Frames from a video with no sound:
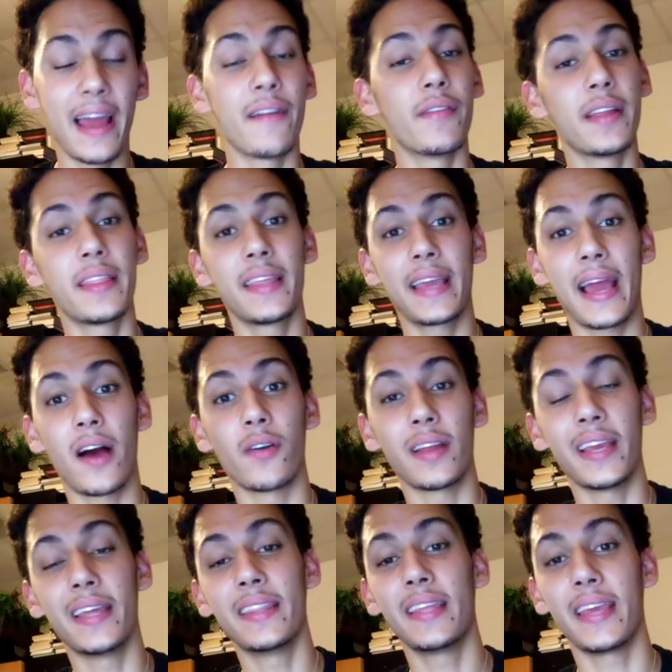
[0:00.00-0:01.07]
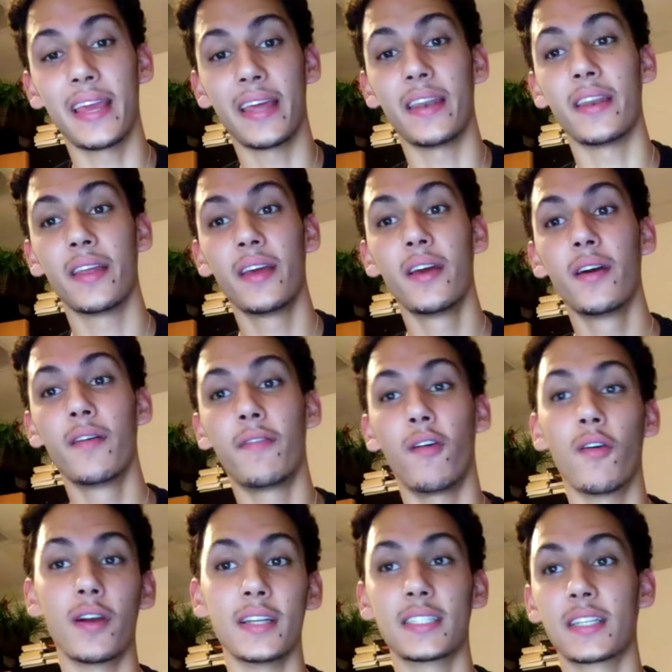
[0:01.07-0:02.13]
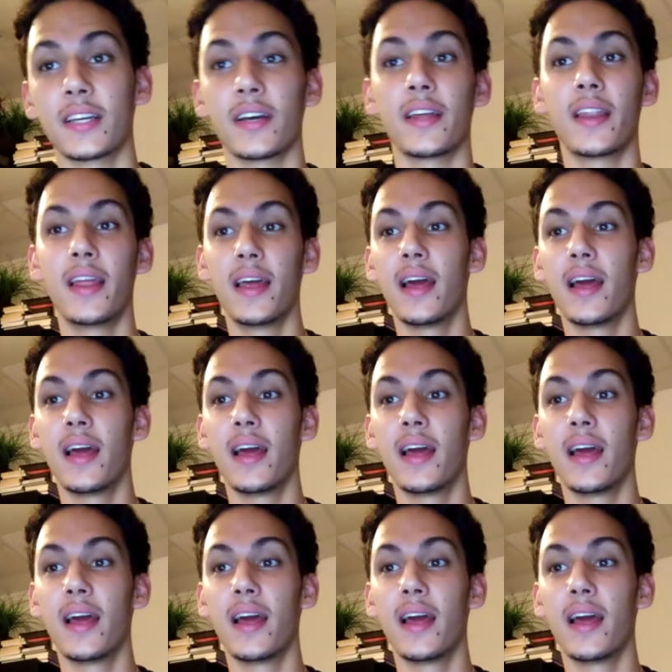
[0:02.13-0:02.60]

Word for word: everything out in the end for his good.